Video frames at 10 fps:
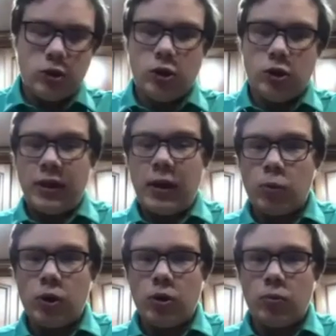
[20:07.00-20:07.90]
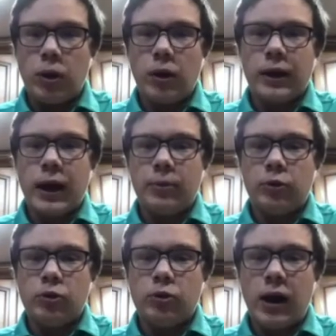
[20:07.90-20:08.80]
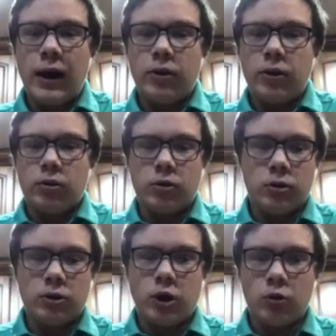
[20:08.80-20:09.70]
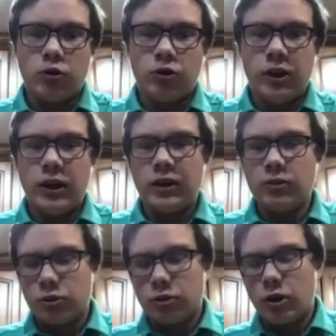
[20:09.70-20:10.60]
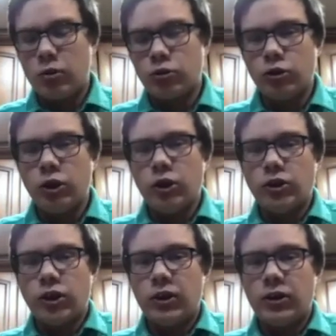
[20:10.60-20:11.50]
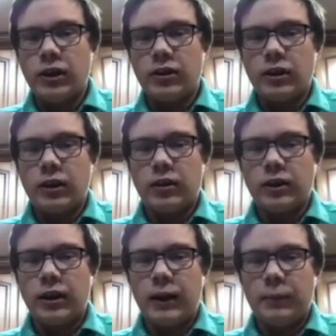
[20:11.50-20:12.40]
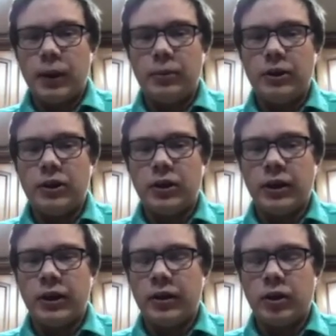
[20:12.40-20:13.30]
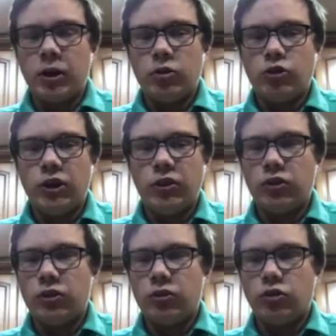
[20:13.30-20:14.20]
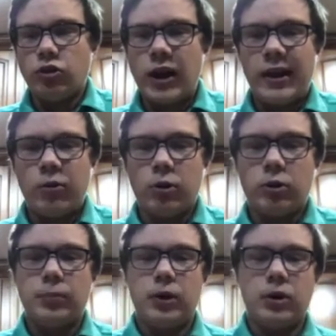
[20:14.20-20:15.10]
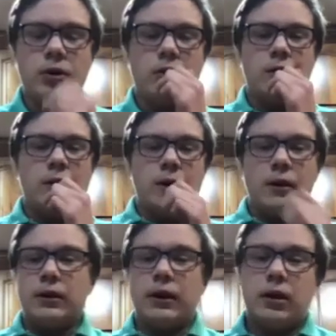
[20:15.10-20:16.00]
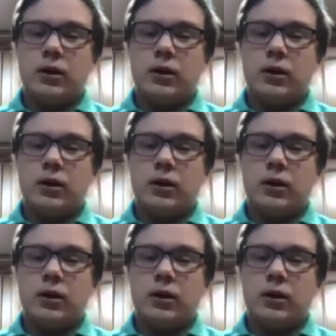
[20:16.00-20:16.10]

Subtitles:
or that will probably happen to either Coach Diaz or Coach Gundy at the end of the game. Maybe get a Cheez-It shower, but yeah,